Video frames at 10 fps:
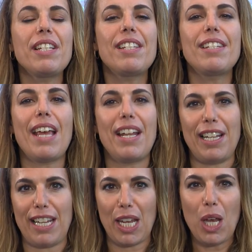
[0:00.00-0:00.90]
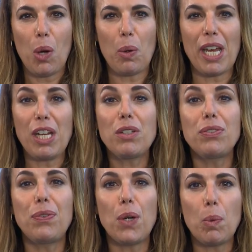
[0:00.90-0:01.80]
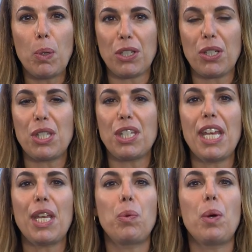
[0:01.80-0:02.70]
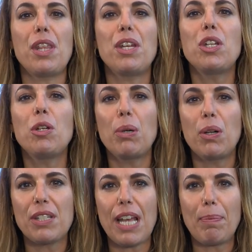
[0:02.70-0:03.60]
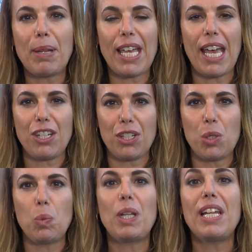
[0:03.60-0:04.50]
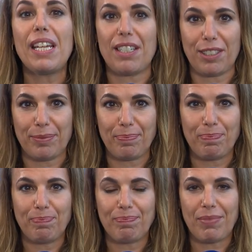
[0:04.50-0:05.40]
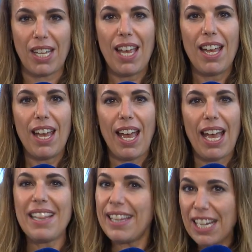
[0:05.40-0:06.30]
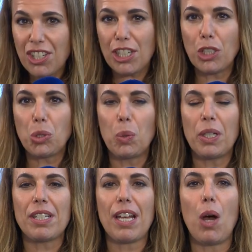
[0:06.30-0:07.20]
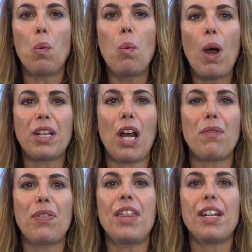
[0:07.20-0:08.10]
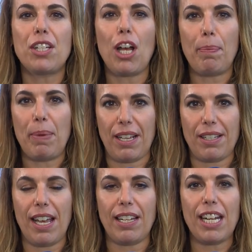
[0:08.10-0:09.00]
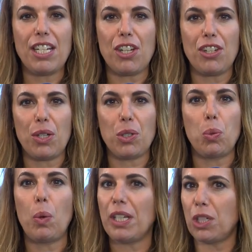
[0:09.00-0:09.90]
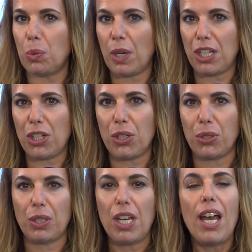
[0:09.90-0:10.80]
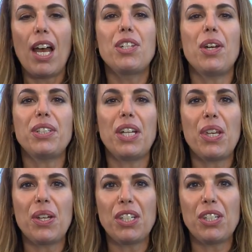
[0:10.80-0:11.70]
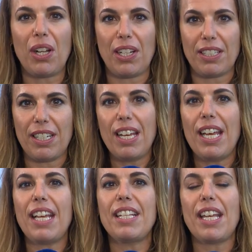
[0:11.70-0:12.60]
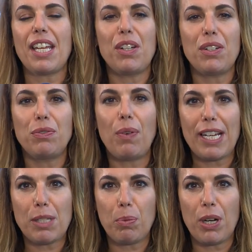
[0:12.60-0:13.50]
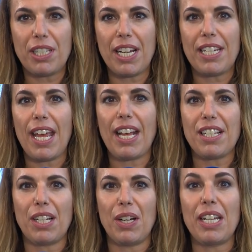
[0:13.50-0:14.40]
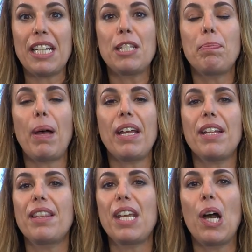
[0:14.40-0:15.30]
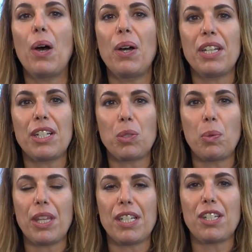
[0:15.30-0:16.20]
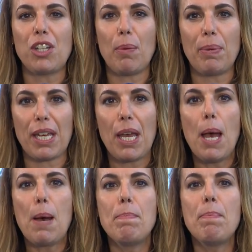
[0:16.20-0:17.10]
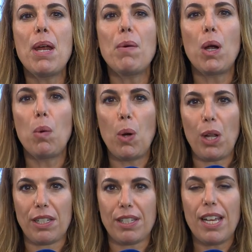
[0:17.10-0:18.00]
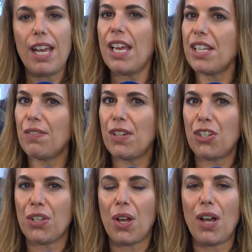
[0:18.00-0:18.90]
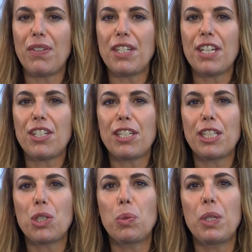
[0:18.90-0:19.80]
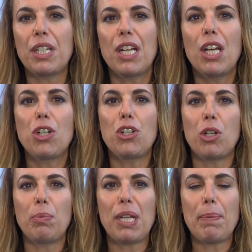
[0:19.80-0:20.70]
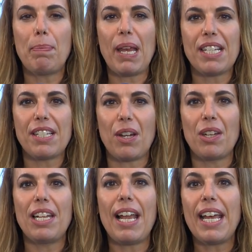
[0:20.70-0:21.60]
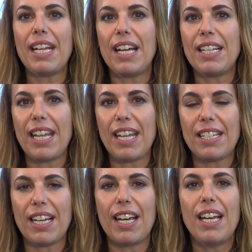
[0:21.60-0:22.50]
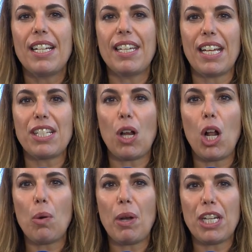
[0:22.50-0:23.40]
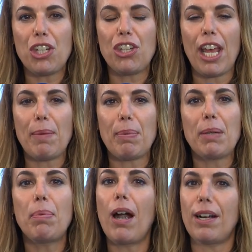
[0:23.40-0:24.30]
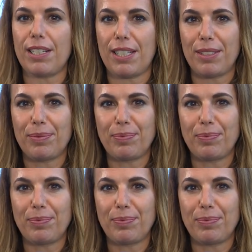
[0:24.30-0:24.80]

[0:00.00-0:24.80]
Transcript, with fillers: steadily. We can look forward to seeing where the numerous applications will lead. And digital twins are one of the topics at INTERGEO 2022. Dr. Jürgen Dold, Executive Vice President Hexagon, inspired the audience with his topic Mirror Worlds. His vision of a digital twin Germany based on LiDAR data takes already shape in parts.